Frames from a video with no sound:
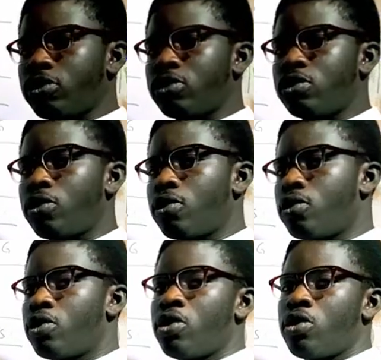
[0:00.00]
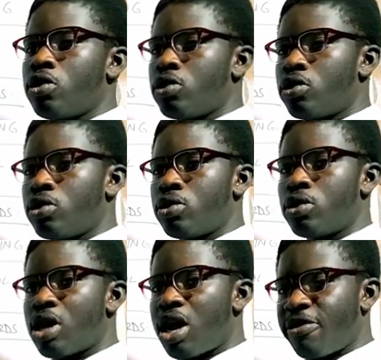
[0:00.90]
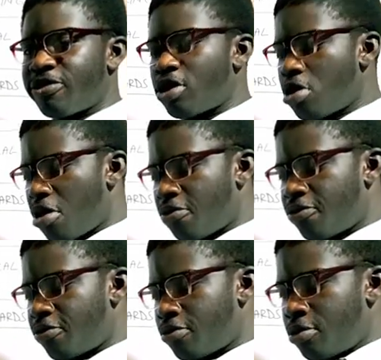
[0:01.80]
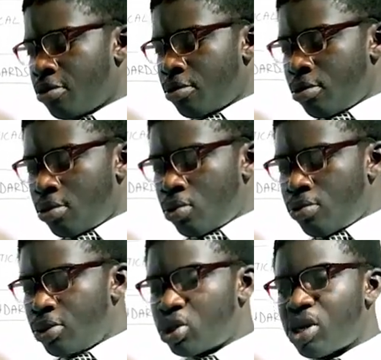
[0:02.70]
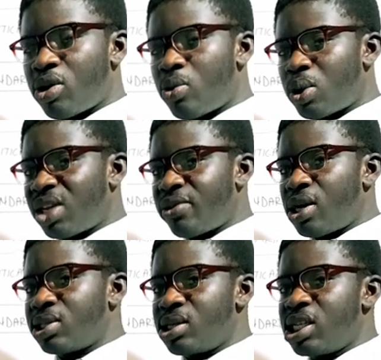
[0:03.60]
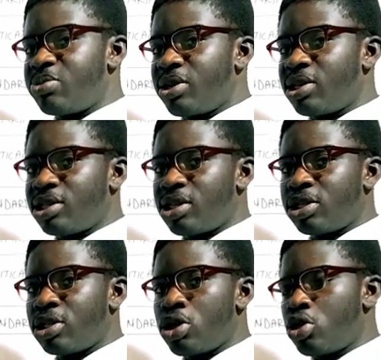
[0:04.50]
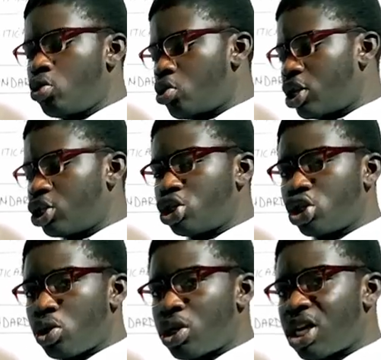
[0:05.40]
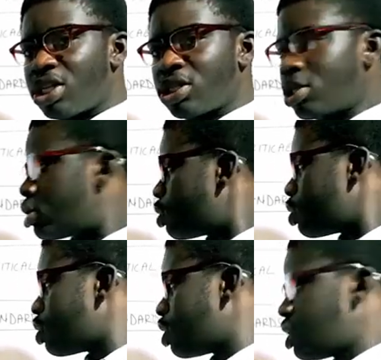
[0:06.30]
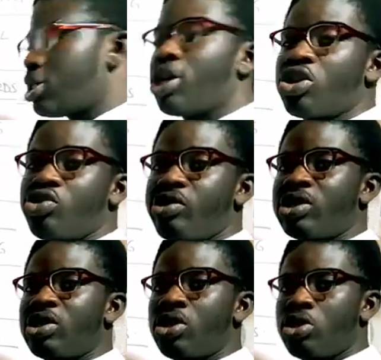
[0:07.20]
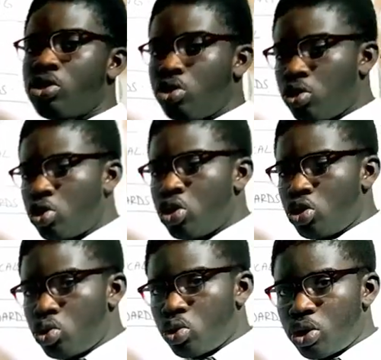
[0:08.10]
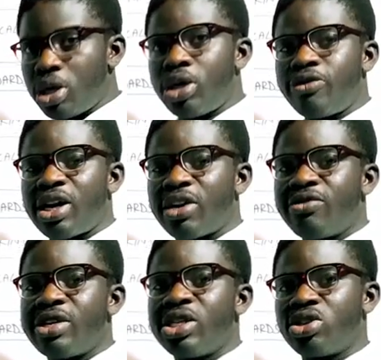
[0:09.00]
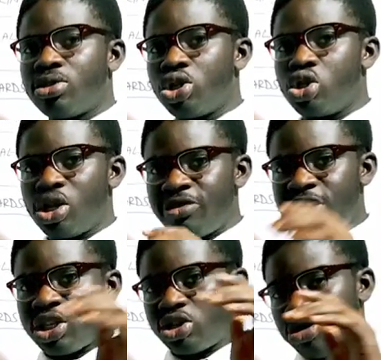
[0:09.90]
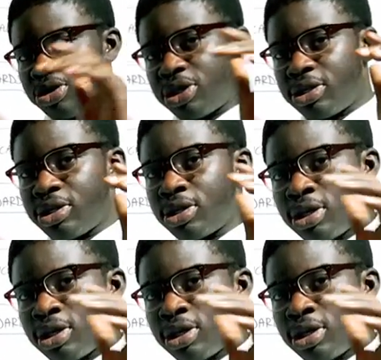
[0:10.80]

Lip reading: So after you have made sure that whatever you are saying is making sense, you will ensure that it's accurate. If you are giving a description, you give the description.